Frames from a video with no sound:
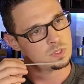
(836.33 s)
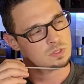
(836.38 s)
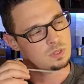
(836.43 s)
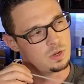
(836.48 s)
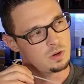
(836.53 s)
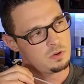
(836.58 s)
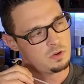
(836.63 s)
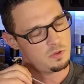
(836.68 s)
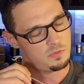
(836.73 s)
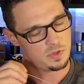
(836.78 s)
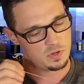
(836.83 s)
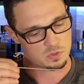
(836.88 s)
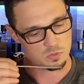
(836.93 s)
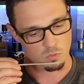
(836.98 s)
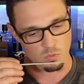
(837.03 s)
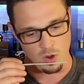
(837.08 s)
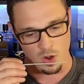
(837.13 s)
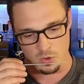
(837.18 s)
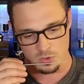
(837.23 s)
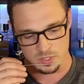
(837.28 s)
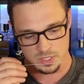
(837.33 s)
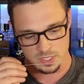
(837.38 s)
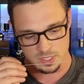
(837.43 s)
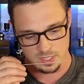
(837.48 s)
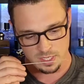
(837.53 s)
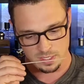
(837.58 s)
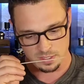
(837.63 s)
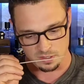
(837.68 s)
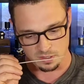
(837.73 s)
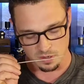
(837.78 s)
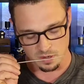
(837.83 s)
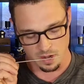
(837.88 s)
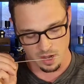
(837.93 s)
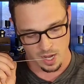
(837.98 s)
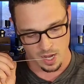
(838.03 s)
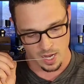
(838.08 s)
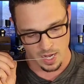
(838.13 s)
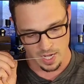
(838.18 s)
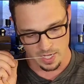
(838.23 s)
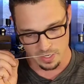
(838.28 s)
I don't know if there's rose in this or
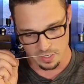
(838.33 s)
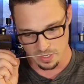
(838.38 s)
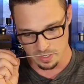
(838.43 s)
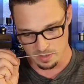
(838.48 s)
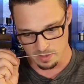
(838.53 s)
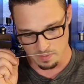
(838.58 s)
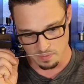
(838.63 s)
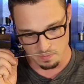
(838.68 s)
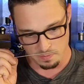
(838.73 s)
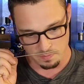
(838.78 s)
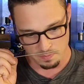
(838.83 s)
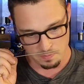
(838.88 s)
not. I didn't.